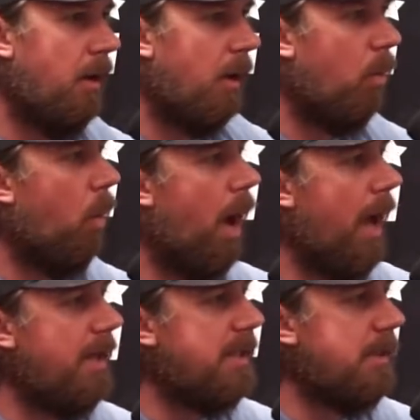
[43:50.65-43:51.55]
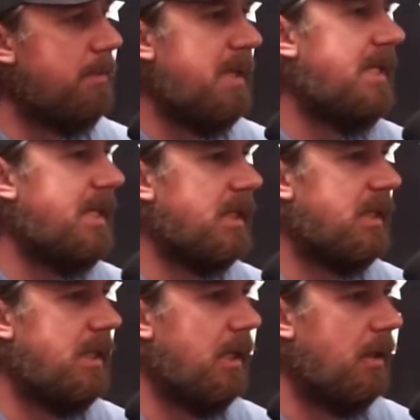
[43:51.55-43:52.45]
Like, why is it
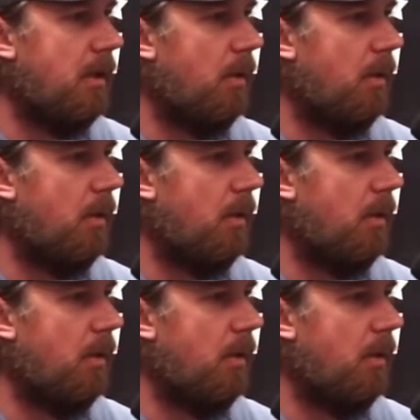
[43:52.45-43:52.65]
PTSD?